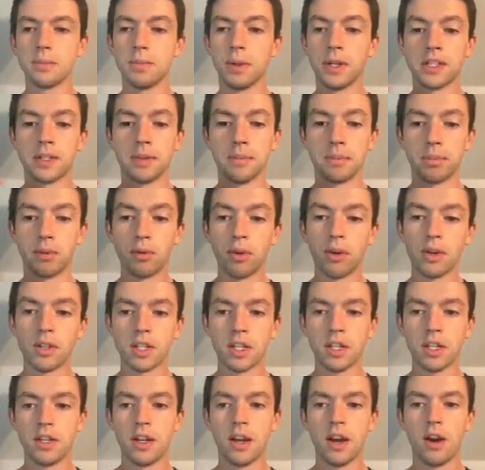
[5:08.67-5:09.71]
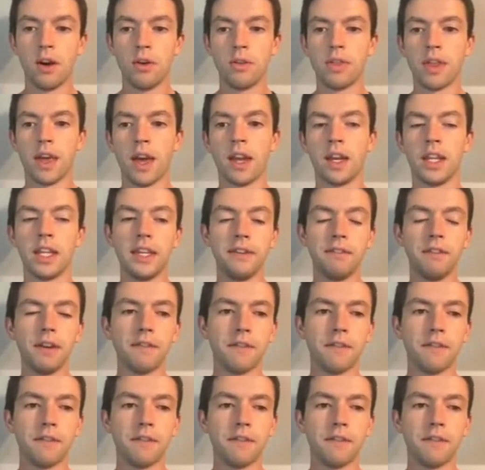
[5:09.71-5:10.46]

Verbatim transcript: but it's important to know that even